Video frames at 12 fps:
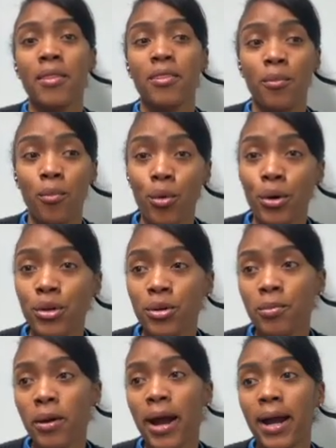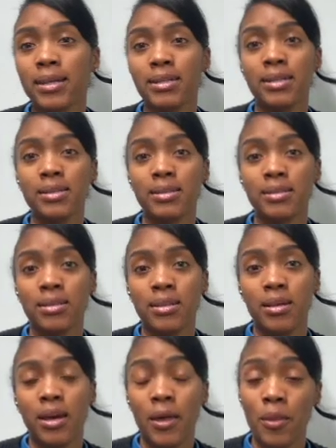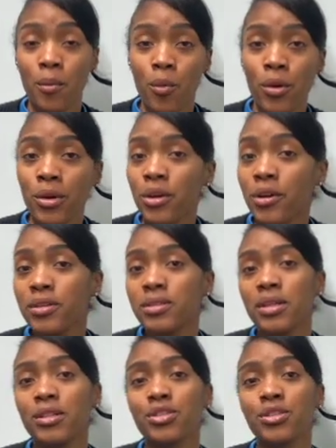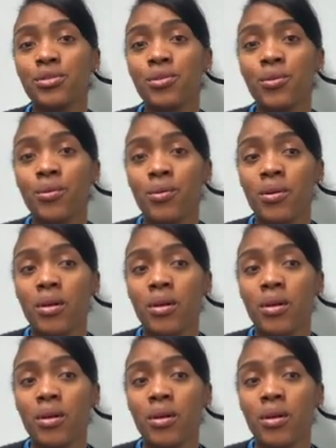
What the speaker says: the more you practice and the more you're intentional